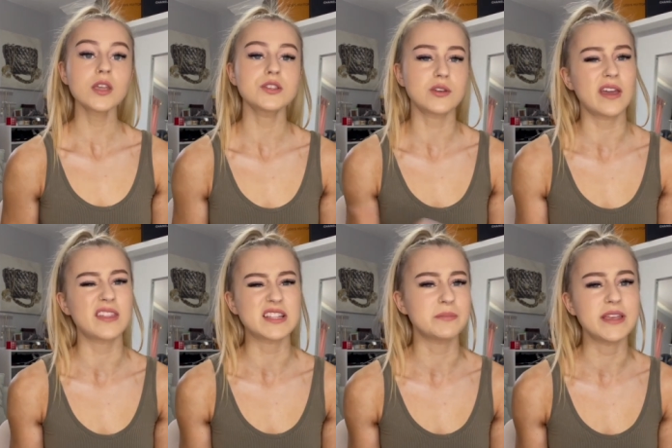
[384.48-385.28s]
So yeah,
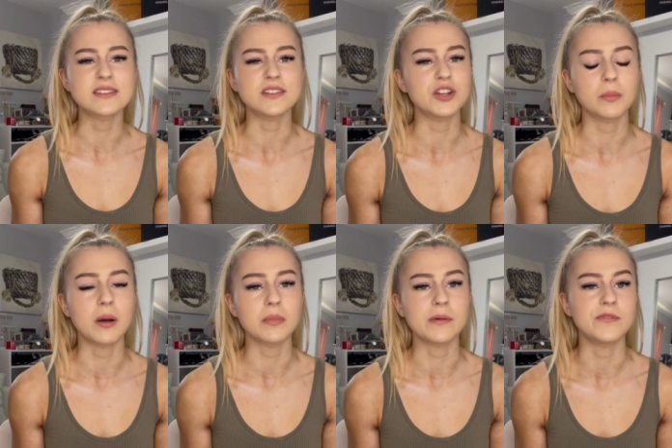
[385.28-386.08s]
that's basically your
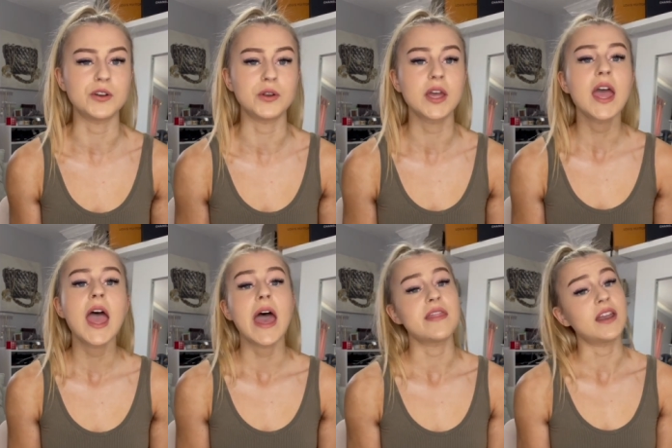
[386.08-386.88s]
pump up food.
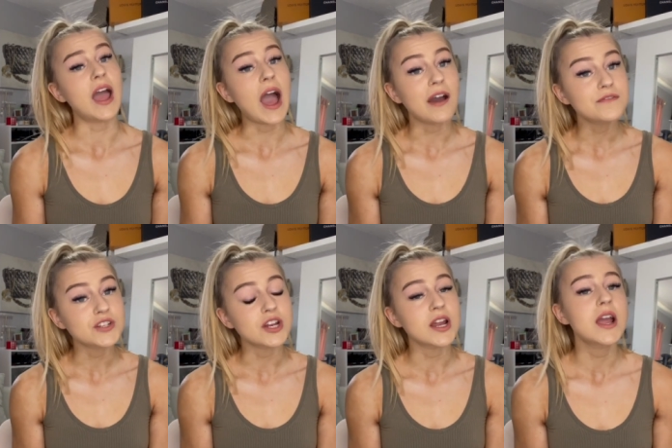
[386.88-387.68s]
And then
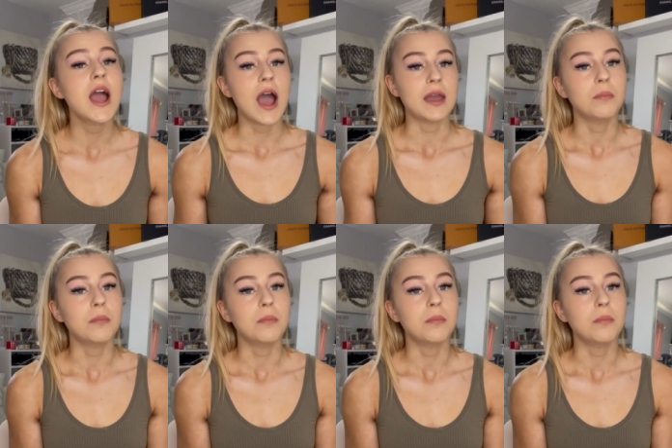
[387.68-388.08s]
after I